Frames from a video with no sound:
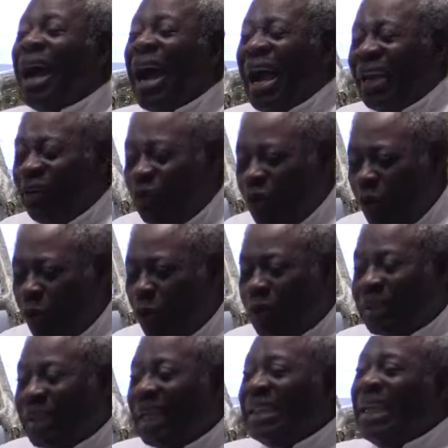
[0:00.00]
I don't
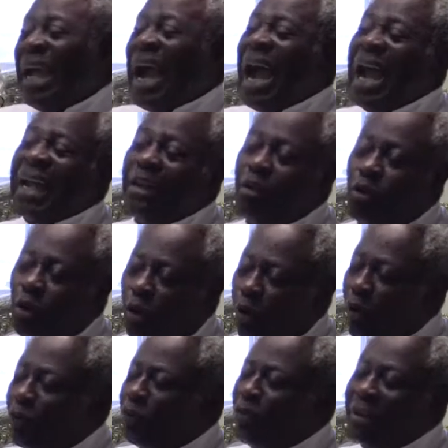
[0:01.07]
want any idol or